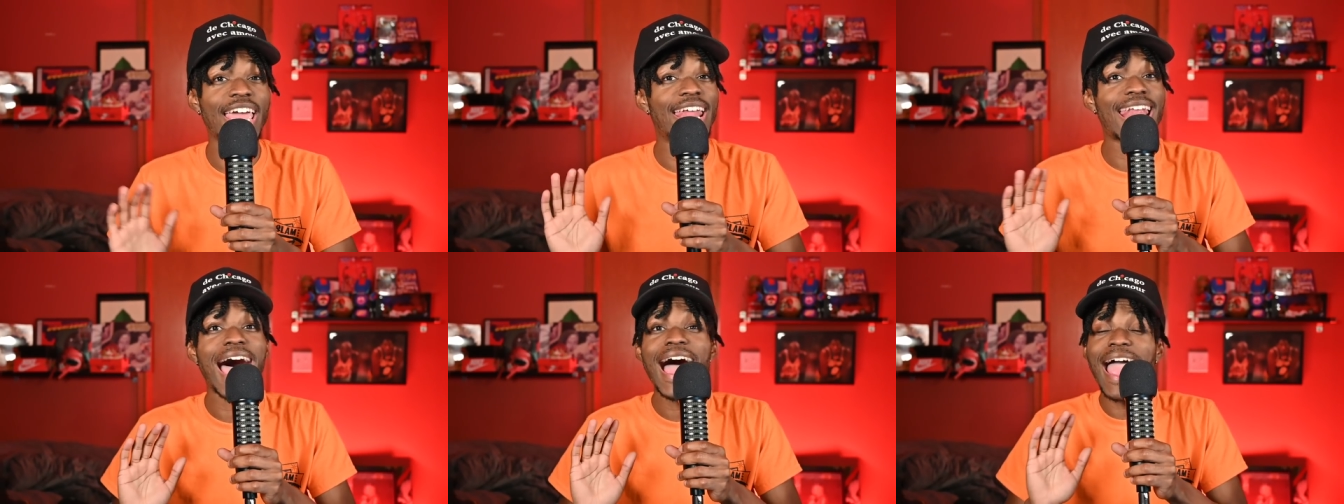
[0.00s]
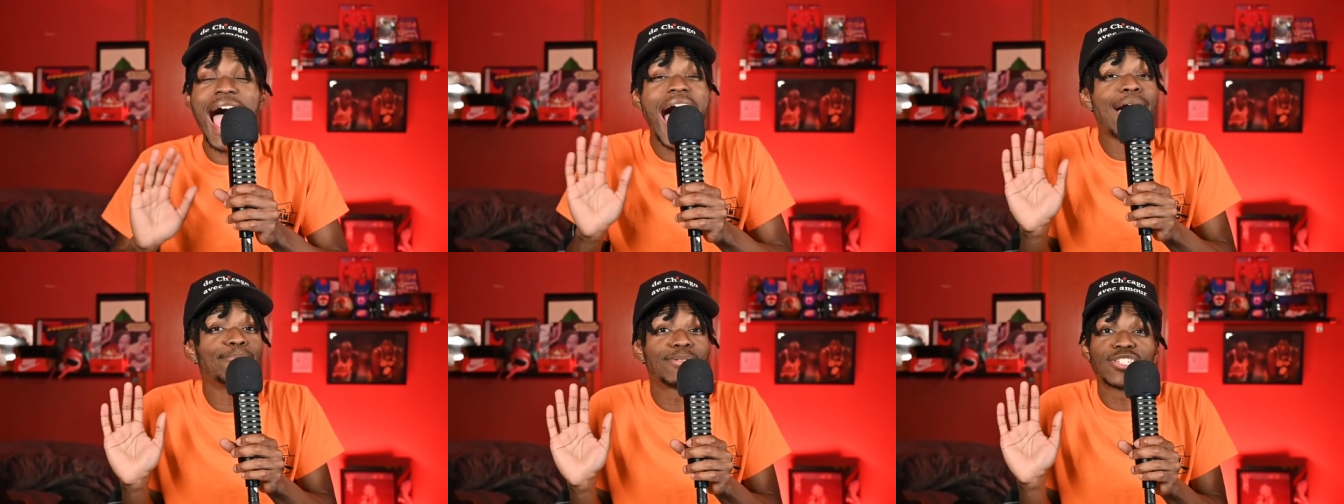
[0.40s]
And I,
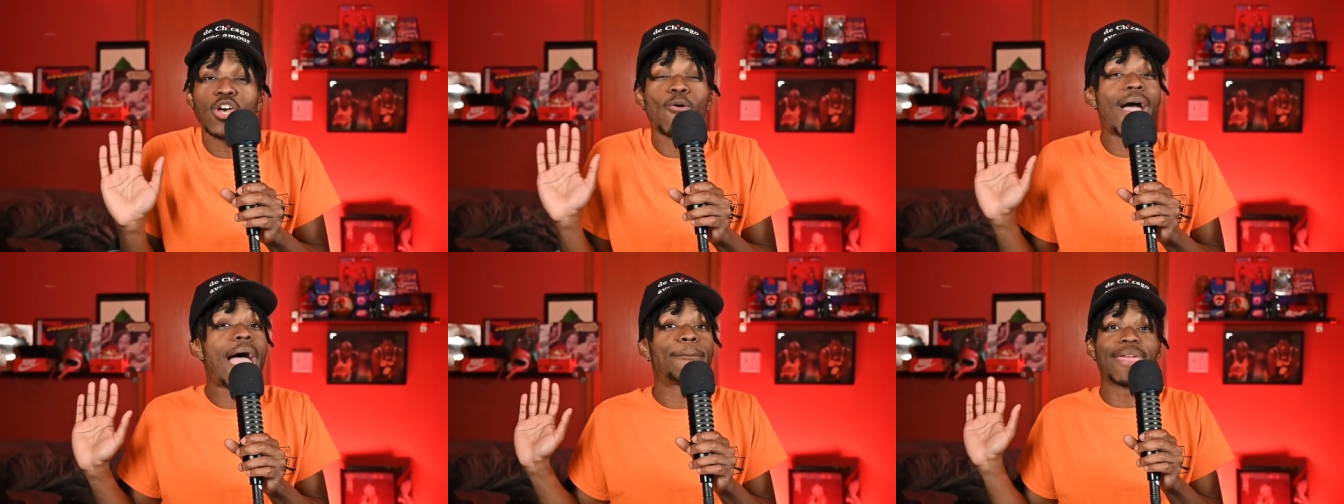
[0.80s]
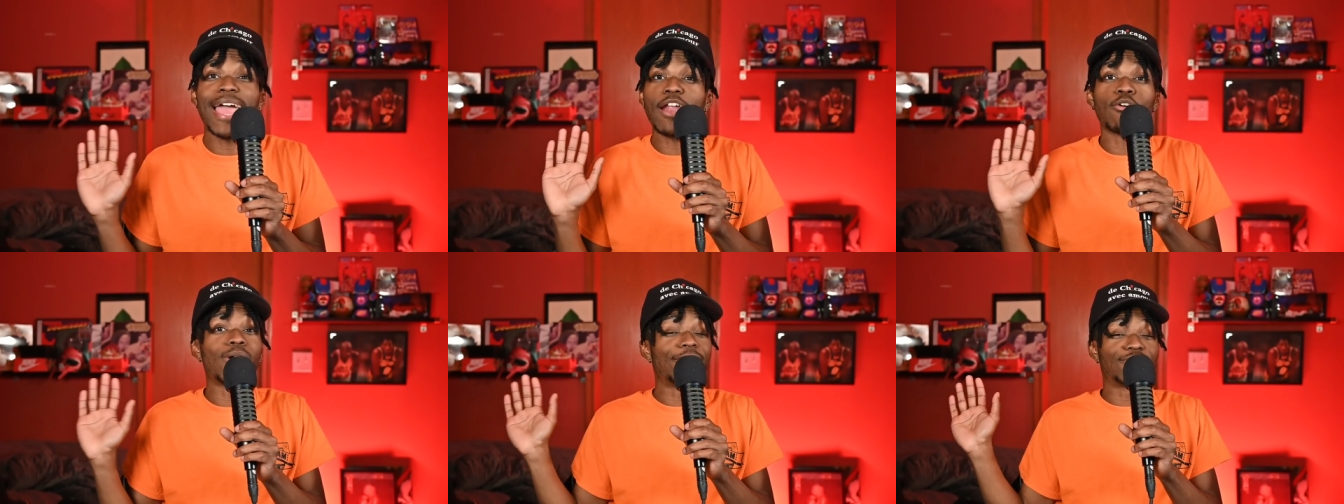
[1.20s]
I'm so happy
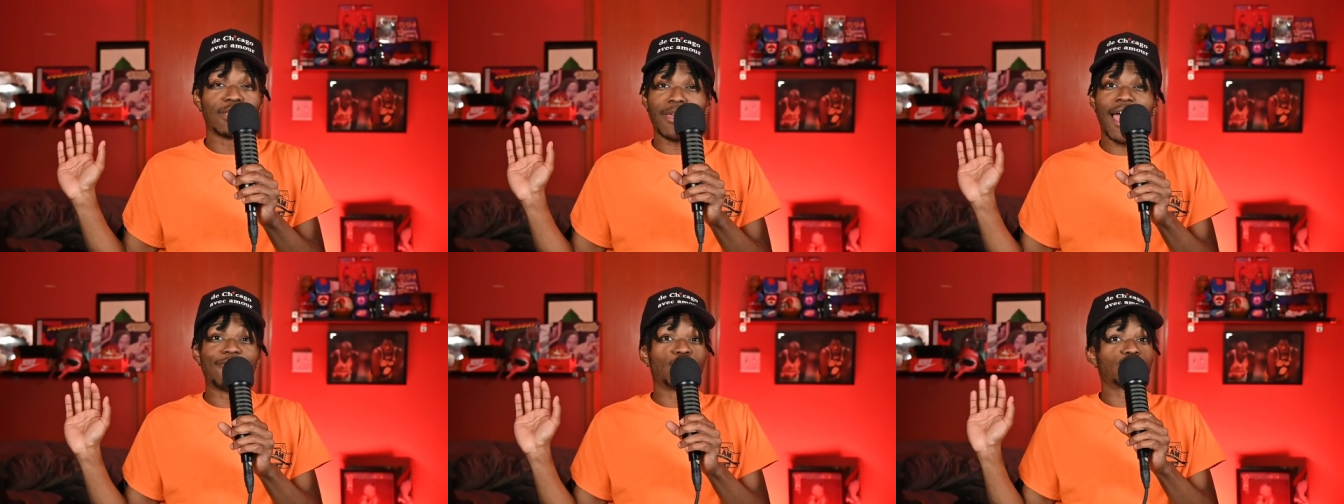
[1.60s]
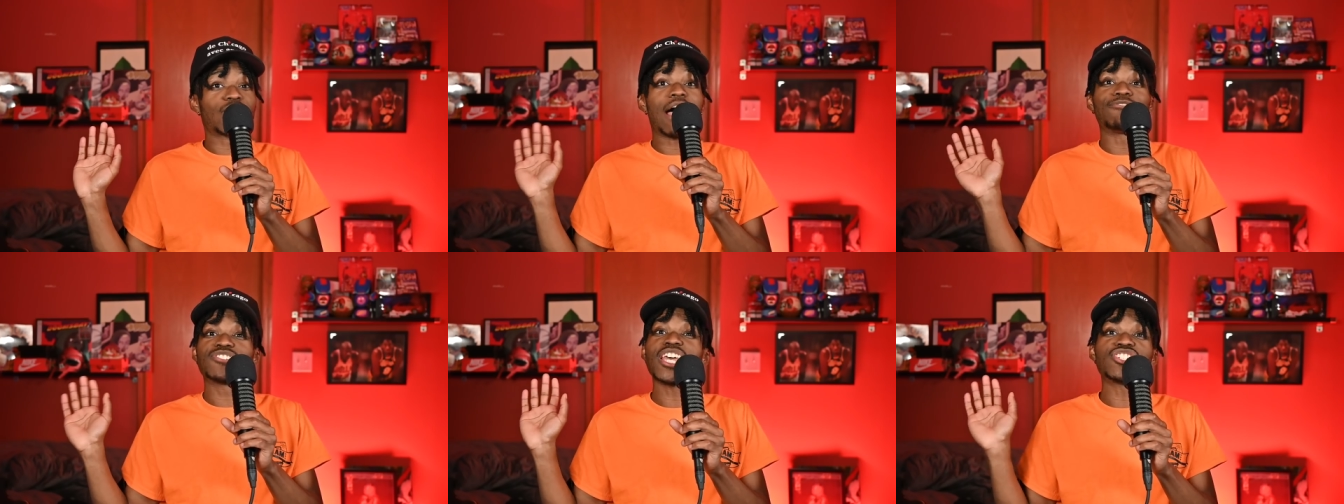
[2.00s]
I don't have to have those
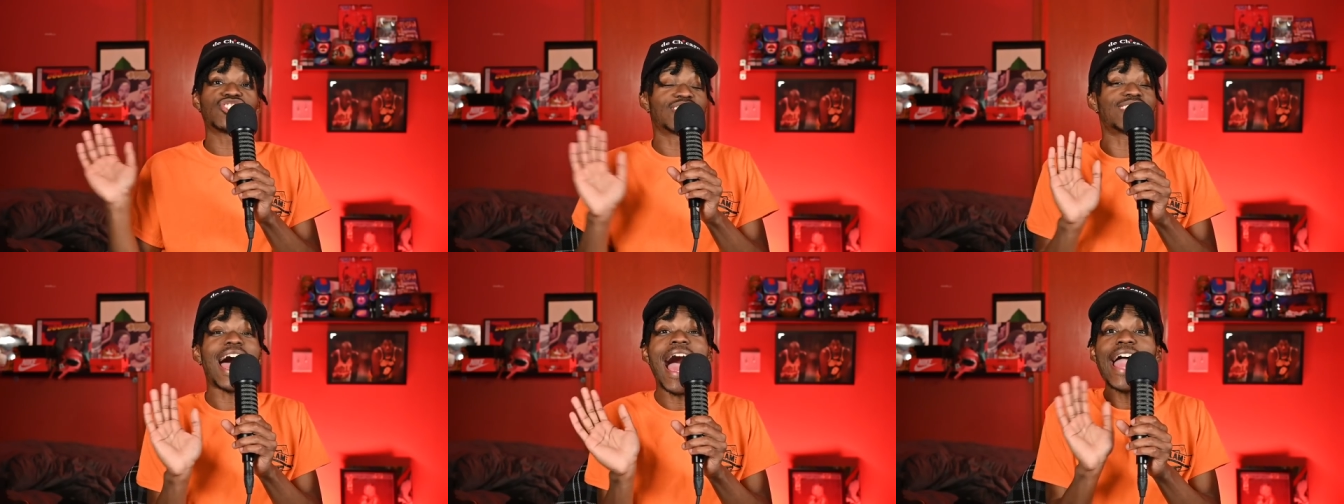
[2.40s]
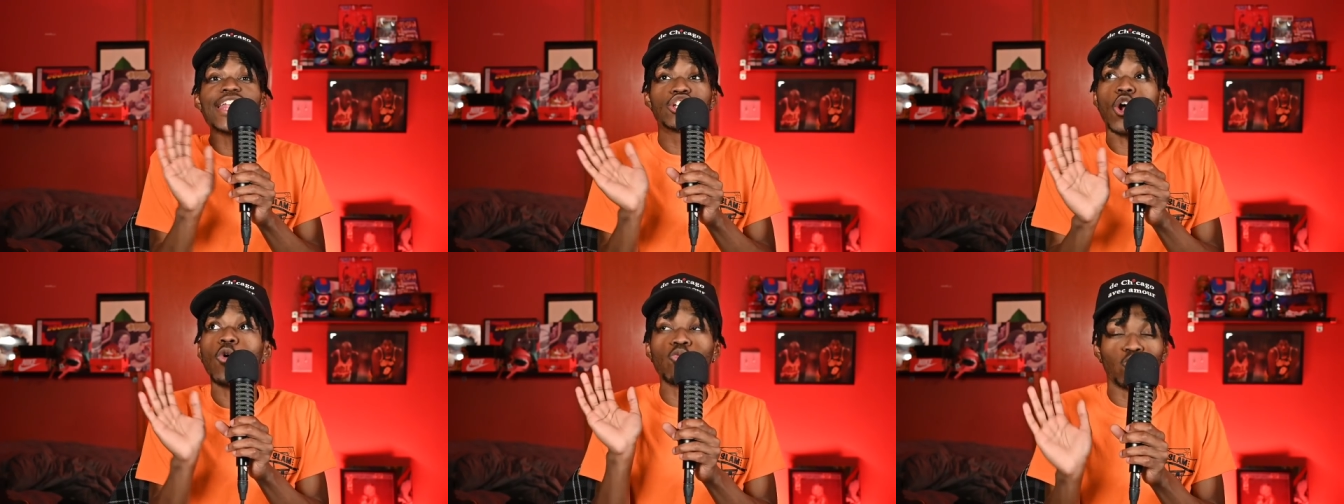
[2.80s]
conversations because I
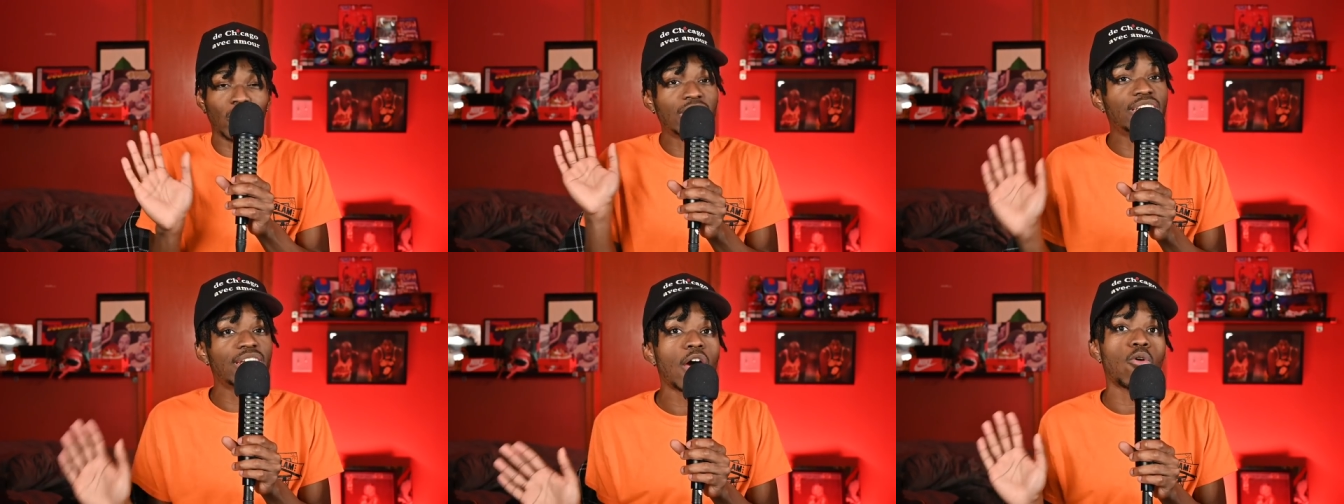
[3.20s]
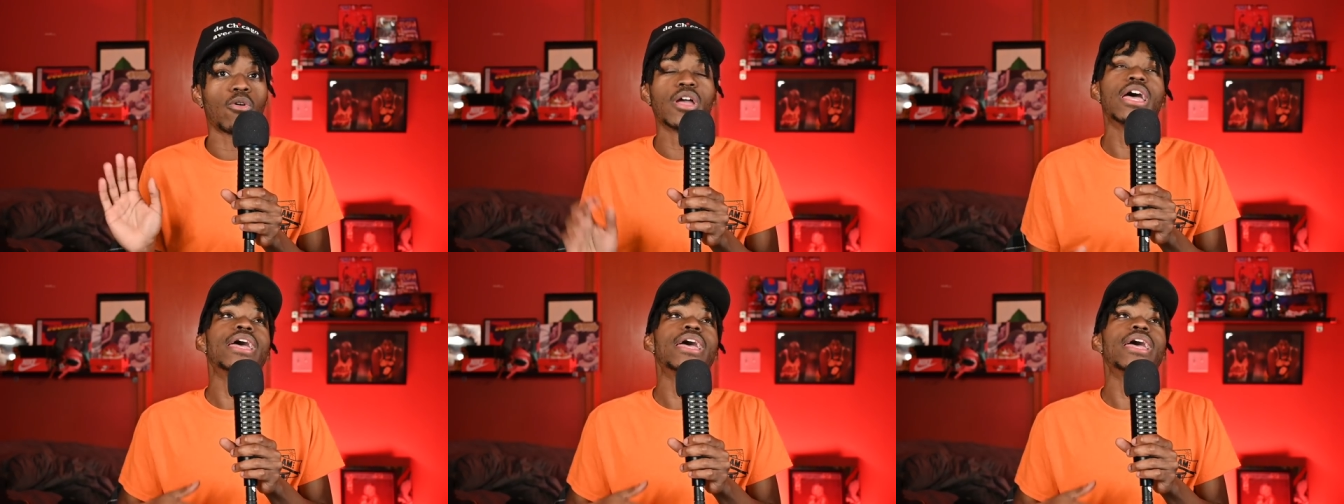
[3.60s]
don't really know.